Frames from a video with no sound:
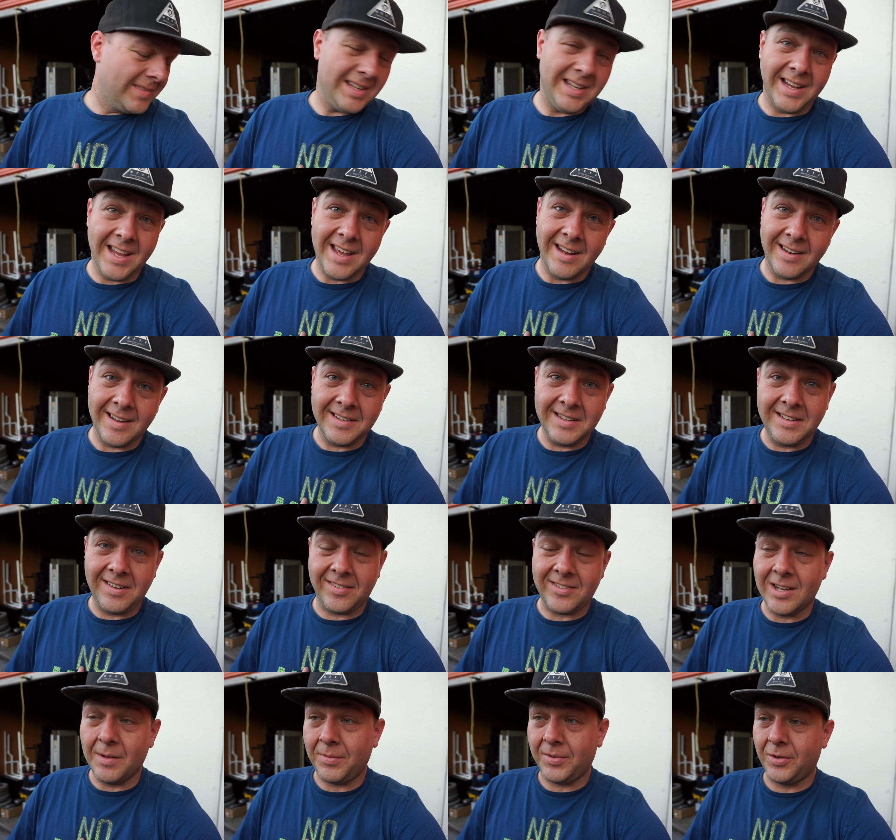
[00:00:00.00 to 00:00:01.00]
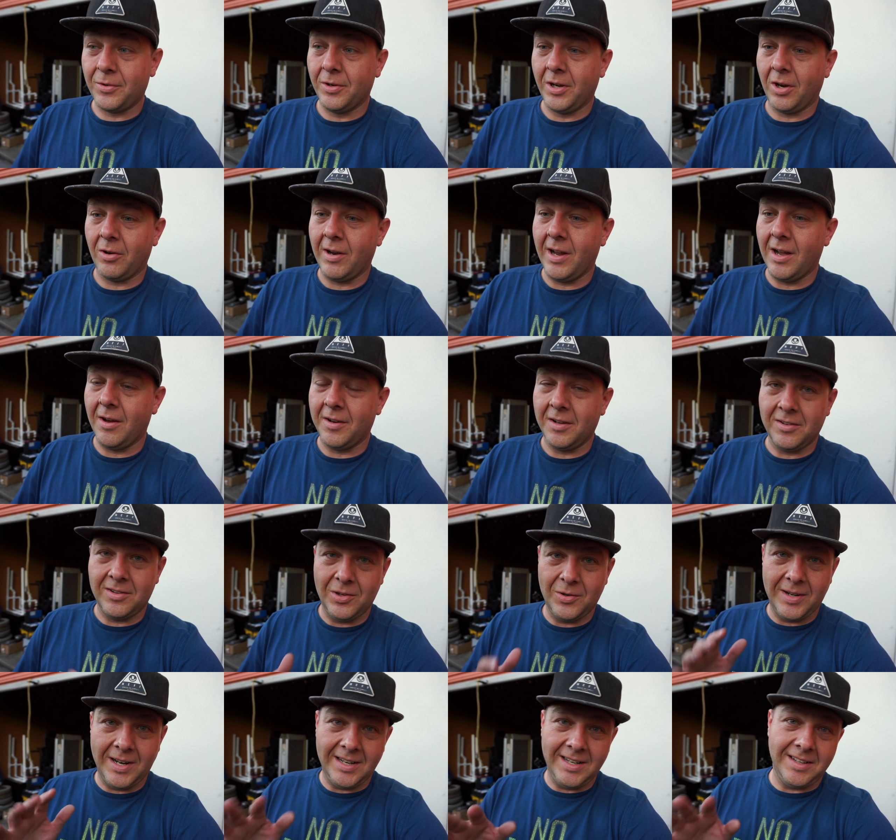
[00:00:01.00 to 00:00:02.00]
again, I need to stop screwing around and
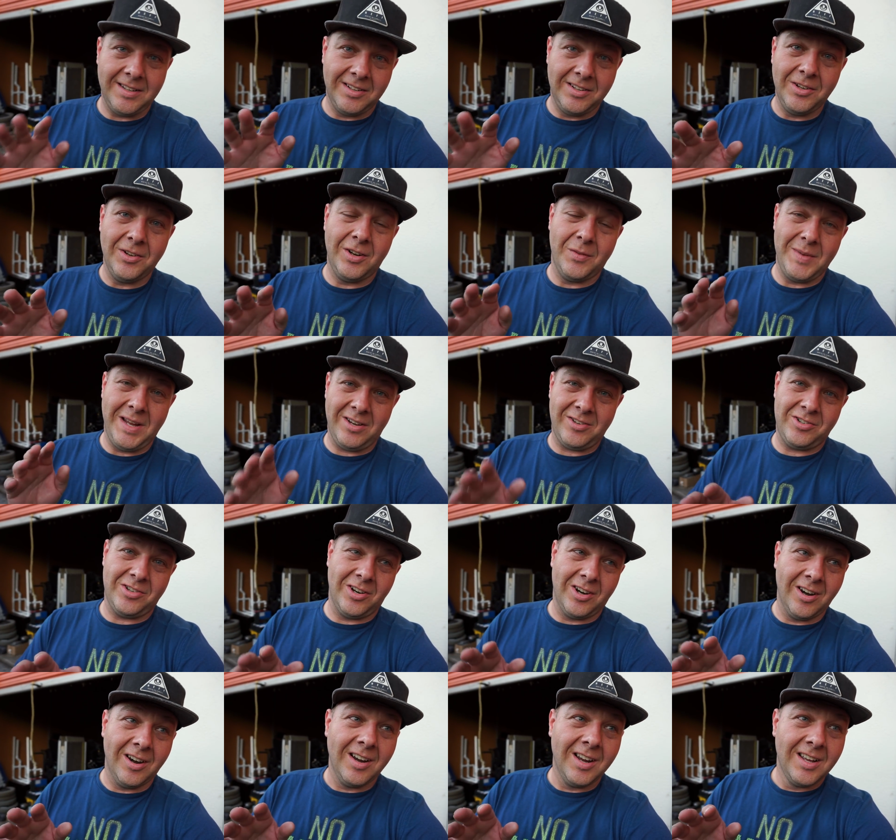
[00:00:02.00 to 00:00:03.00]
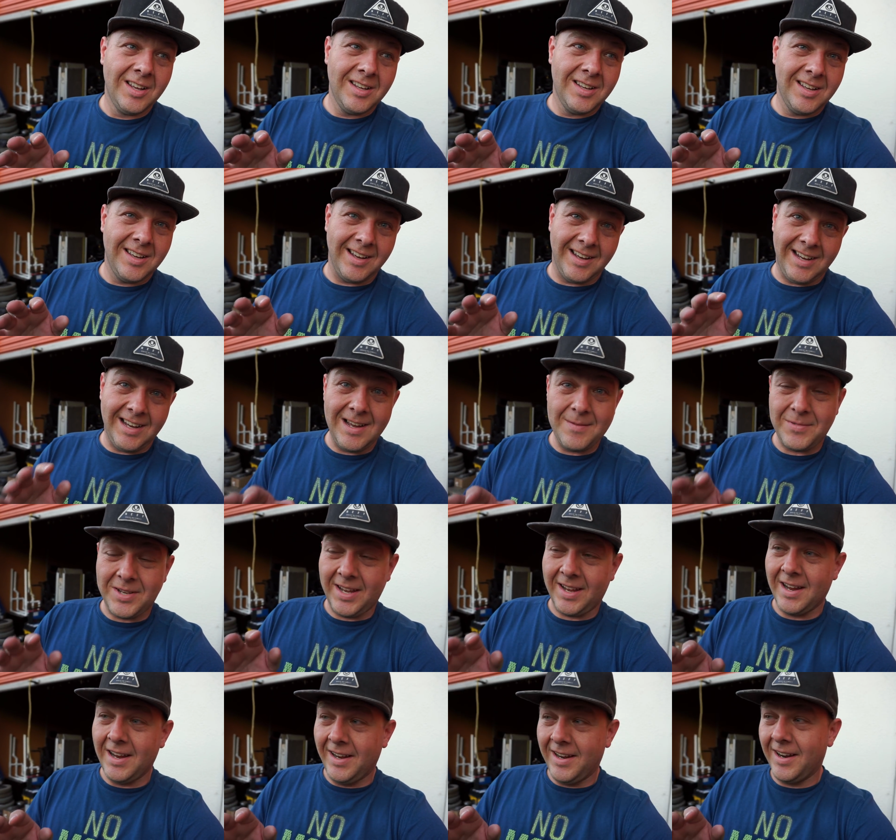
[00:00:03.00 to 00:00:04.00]
do what I need to do to make sure I'm
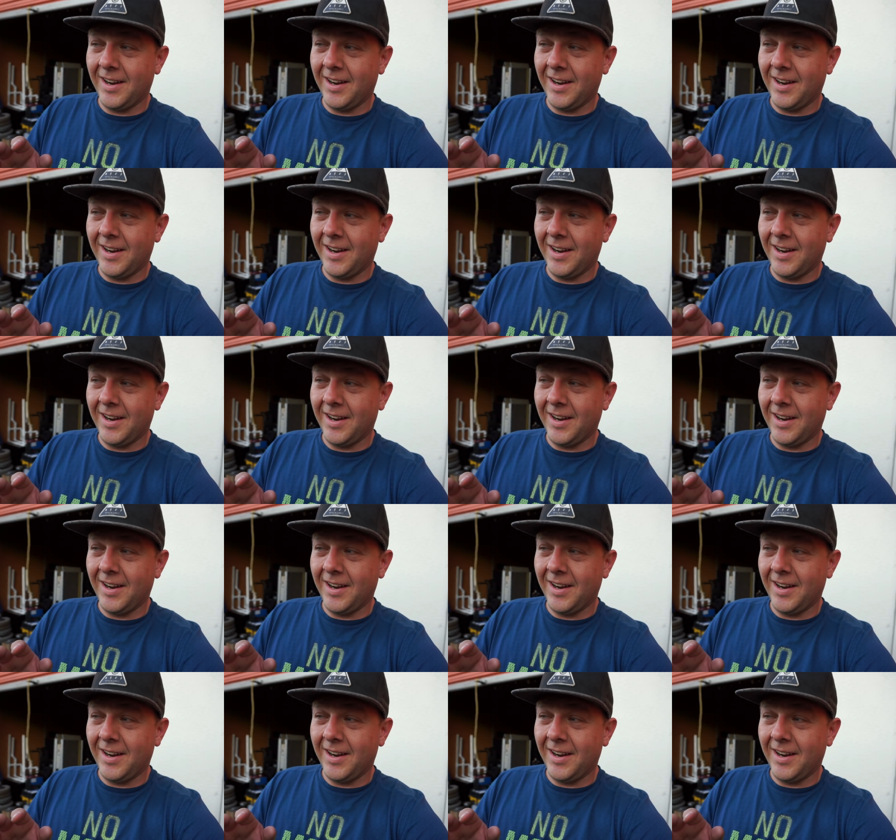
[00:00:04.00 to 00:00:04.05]
taken